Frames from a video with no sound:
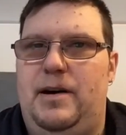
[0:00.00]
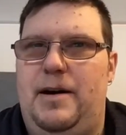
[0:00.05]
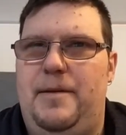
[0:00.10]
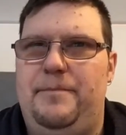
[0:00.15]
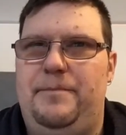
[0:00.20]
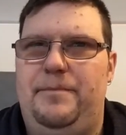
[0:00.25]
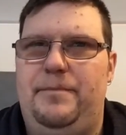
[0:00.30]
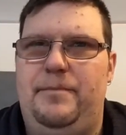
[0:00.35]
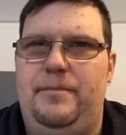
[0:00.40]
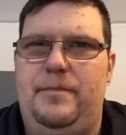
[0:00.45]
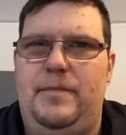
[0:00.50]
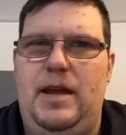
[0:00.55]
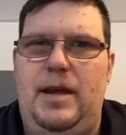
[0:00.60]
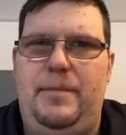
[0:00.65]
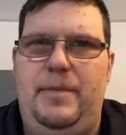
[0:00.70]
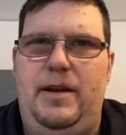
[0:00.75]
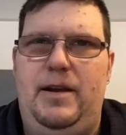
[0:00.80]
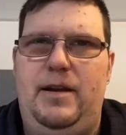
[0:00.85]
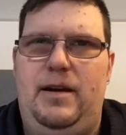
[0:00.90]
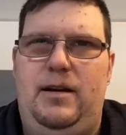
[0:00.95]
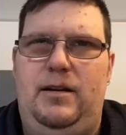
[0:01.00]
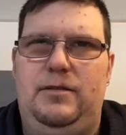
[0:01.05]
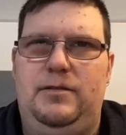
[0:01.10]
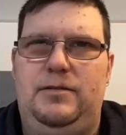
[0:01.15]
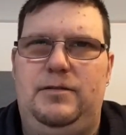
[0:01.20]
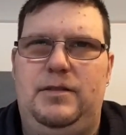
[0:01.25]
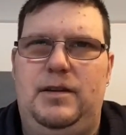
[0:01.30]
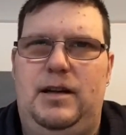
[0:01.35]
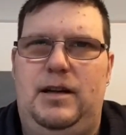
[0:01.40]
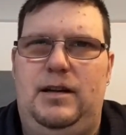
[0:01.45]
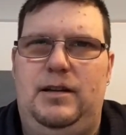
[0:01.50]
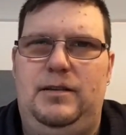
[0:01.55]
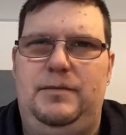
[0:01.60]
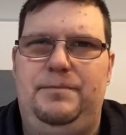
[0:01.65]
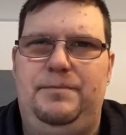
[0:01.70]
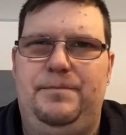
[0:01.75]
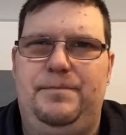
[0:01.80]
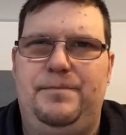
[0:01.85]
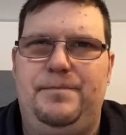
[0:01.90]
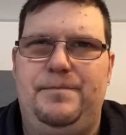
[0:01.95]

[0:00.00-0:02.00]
Um, maybe I'll I'll